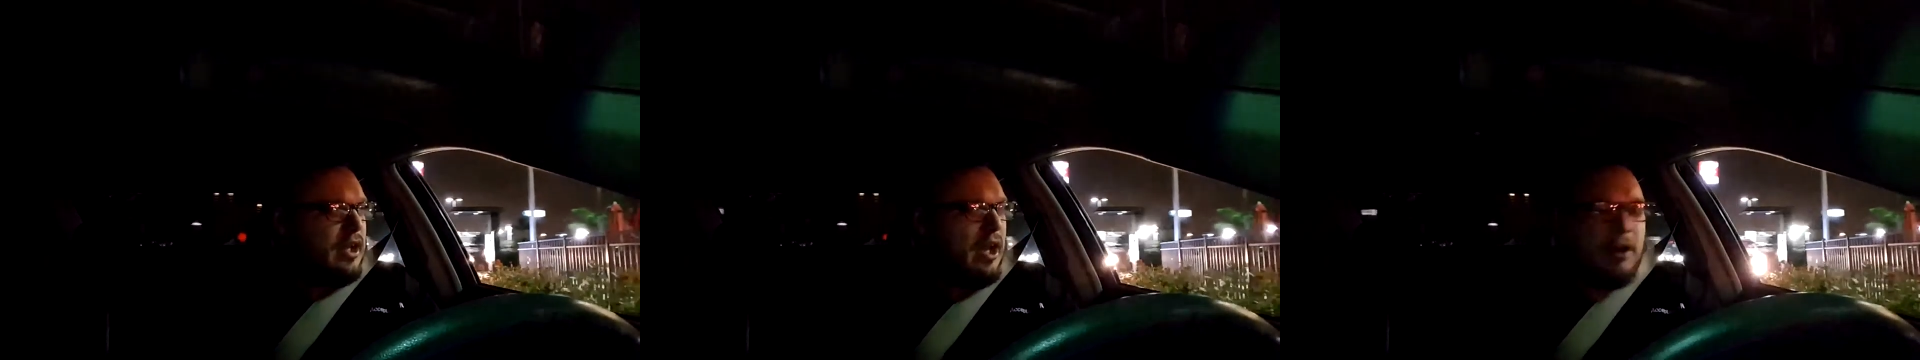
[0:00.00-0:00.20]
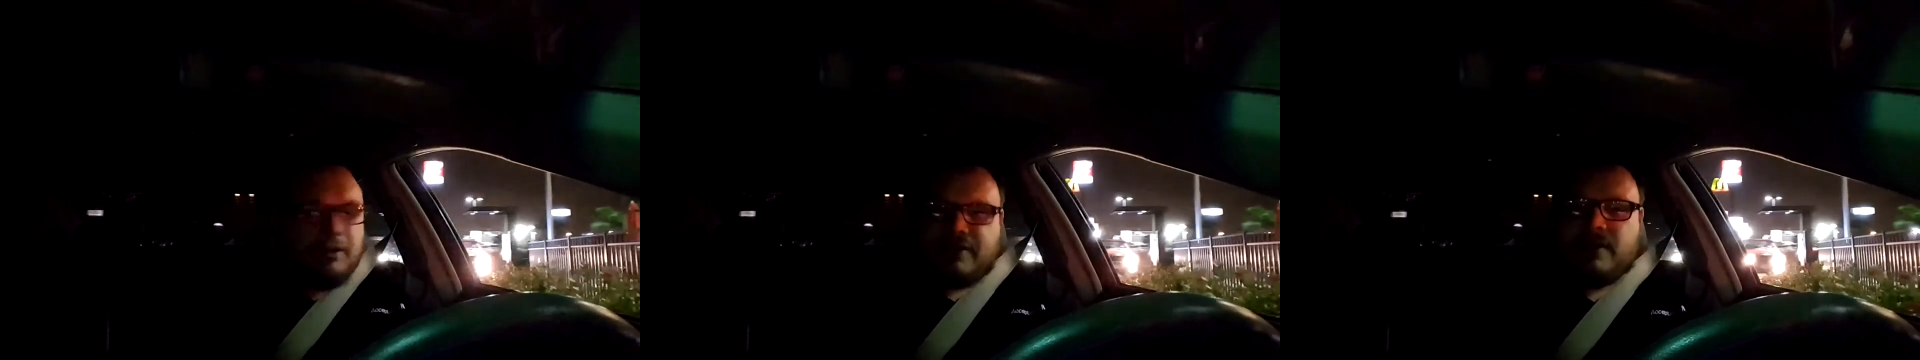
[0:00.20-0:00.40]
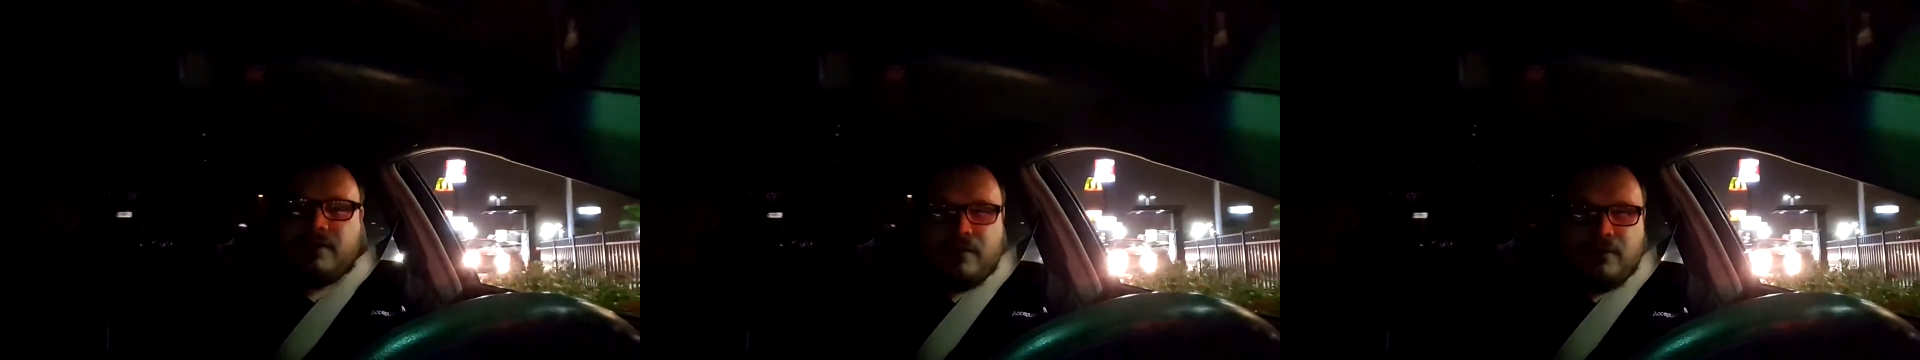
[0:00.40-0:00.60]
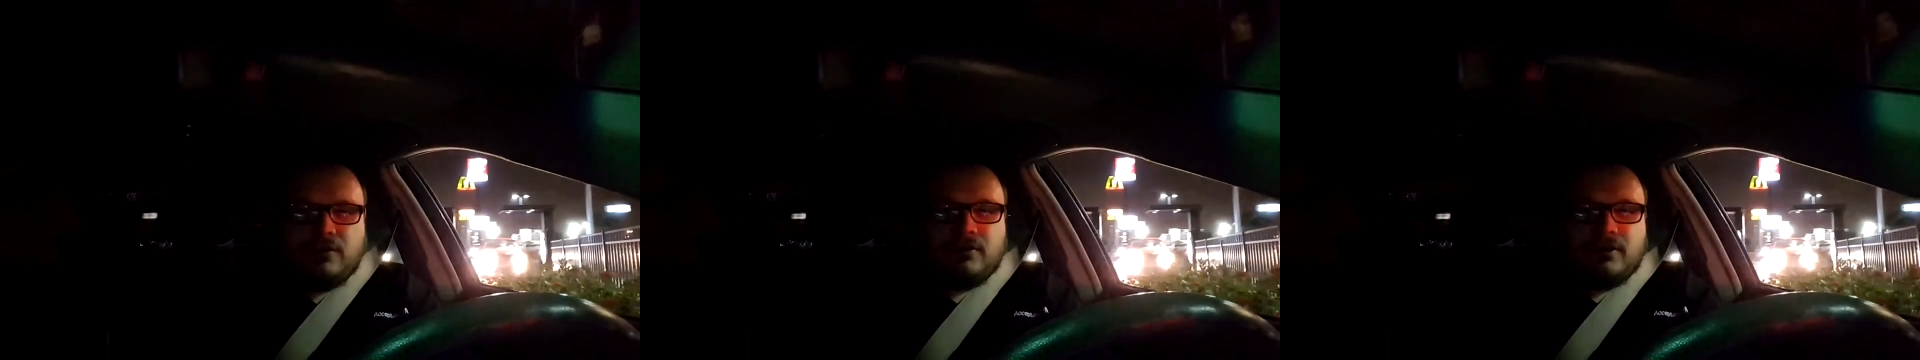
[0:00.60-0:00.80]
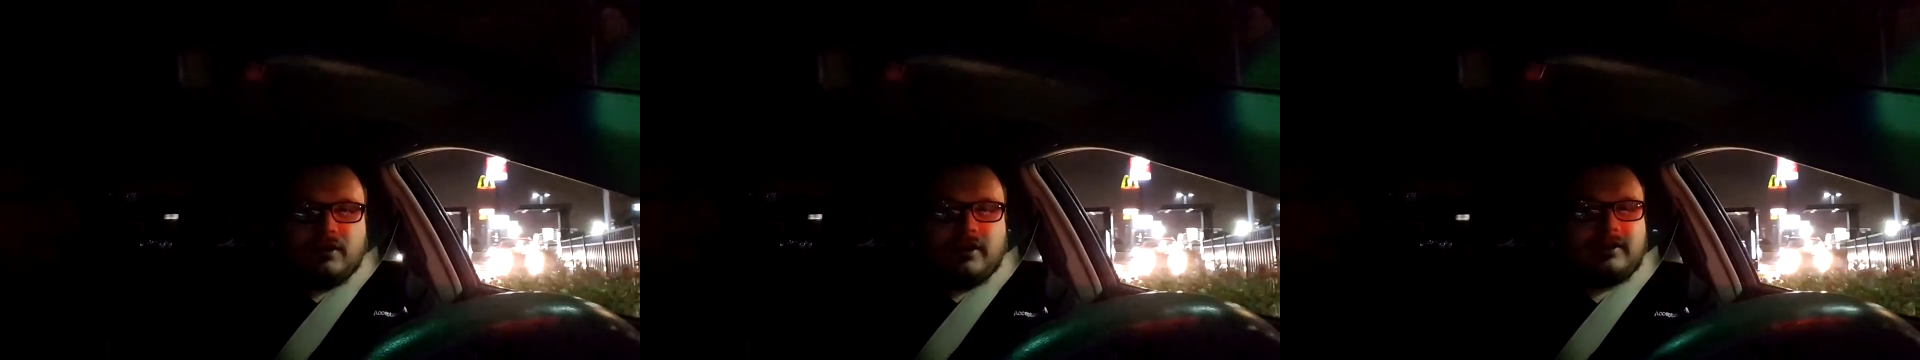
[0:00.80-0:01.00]
Healthy
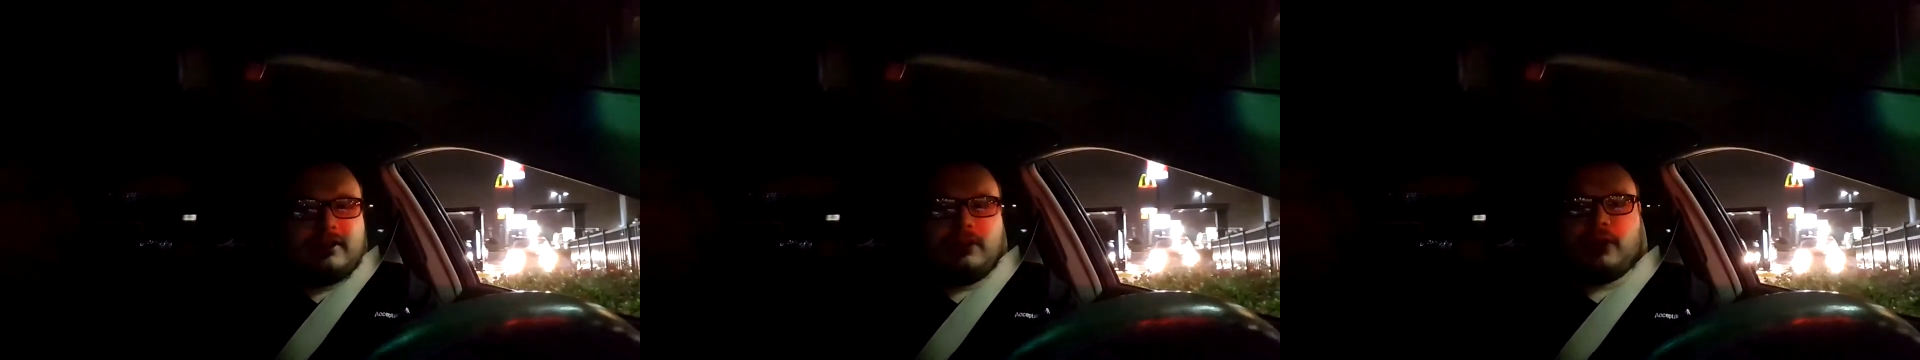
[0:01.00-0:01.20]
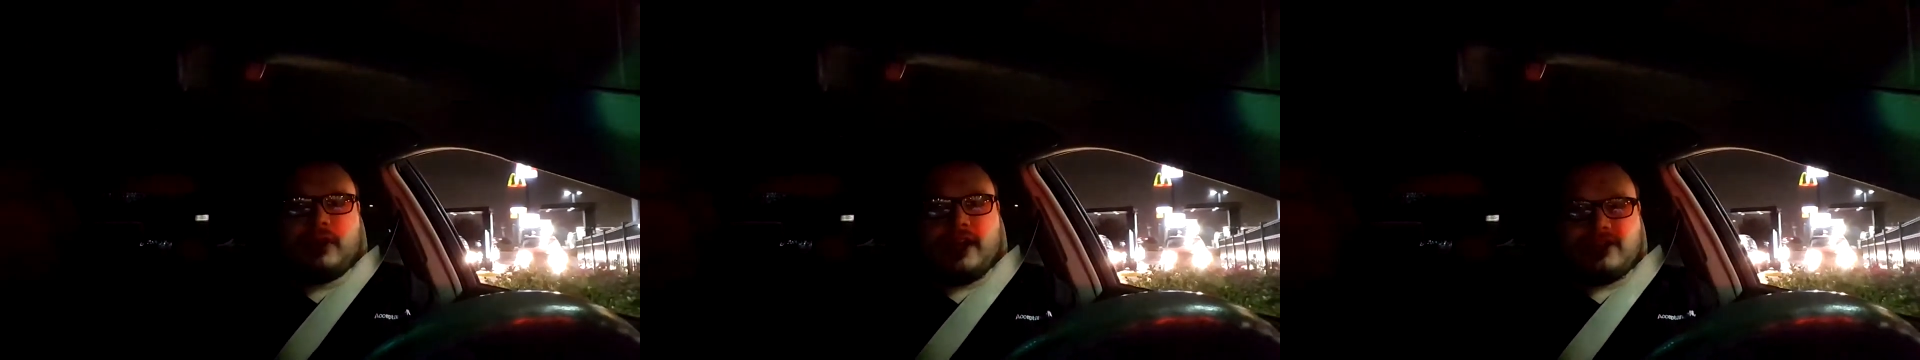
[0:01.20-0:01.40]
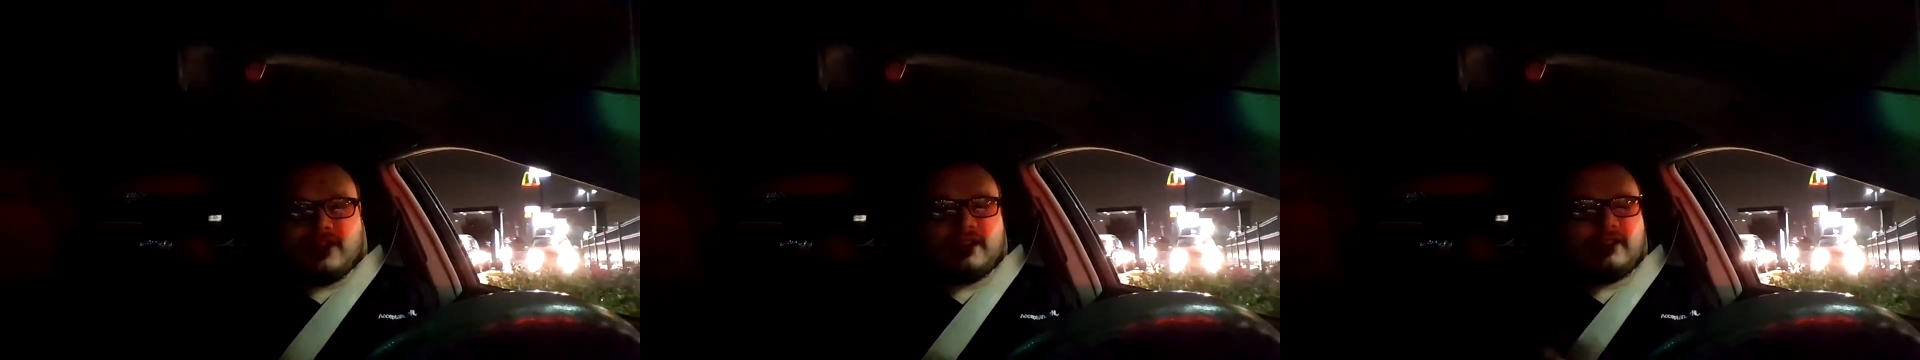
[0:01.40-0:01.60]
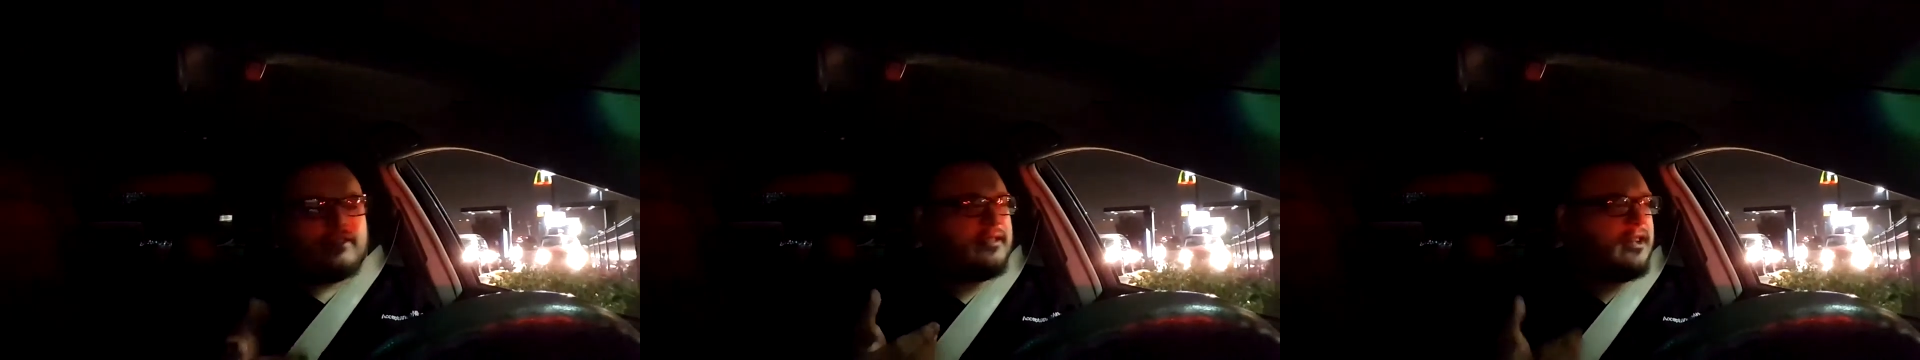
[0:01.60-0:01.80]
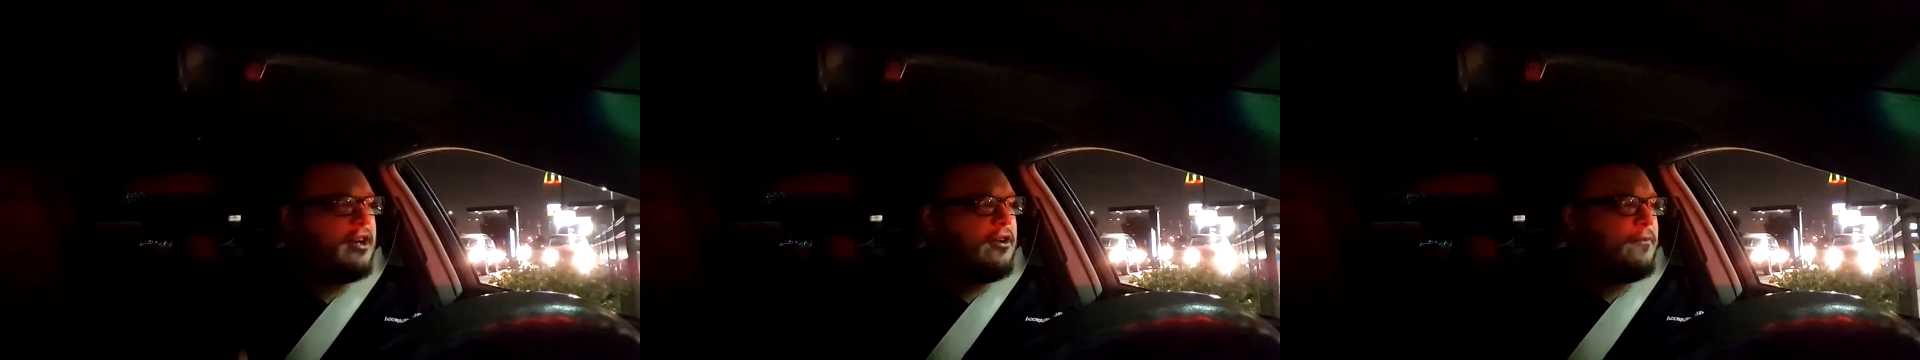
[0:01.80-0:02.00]
food, okay, check
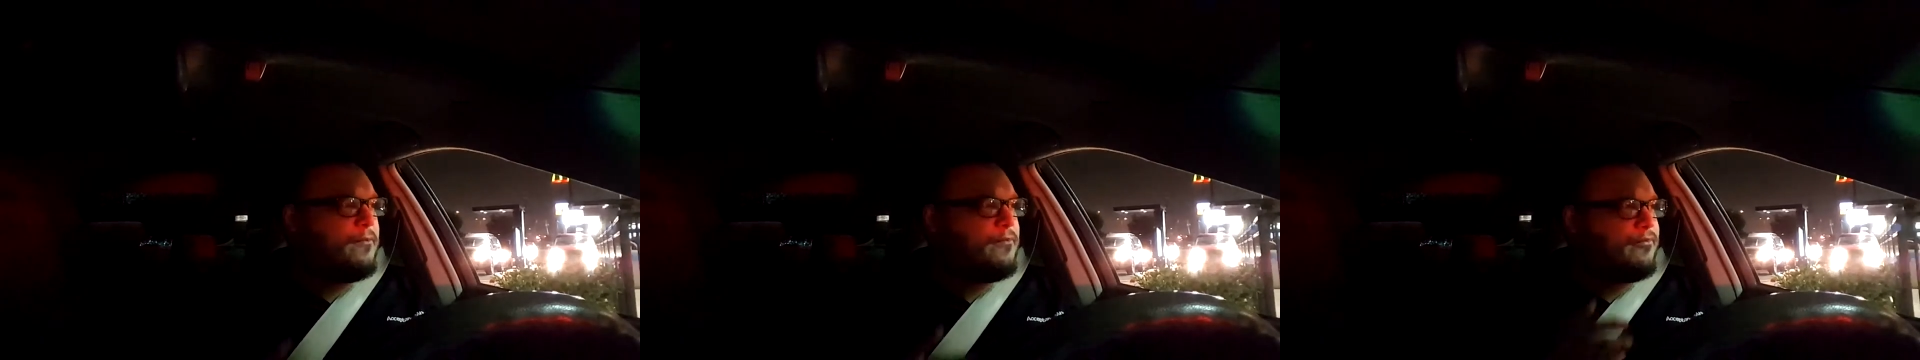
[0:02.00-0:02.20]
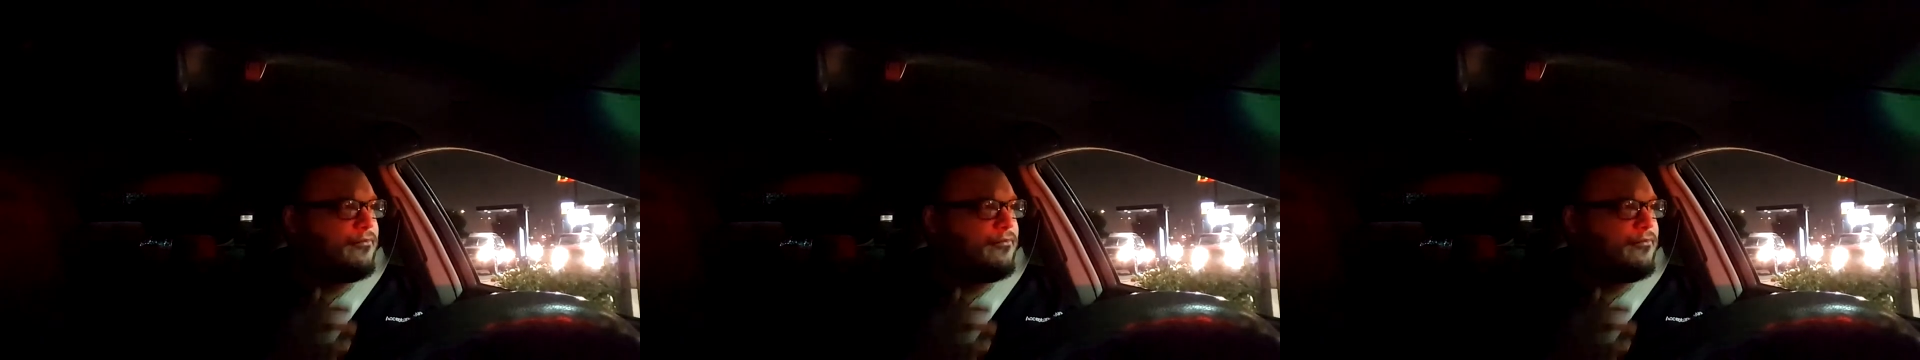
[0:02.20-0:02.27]
this out.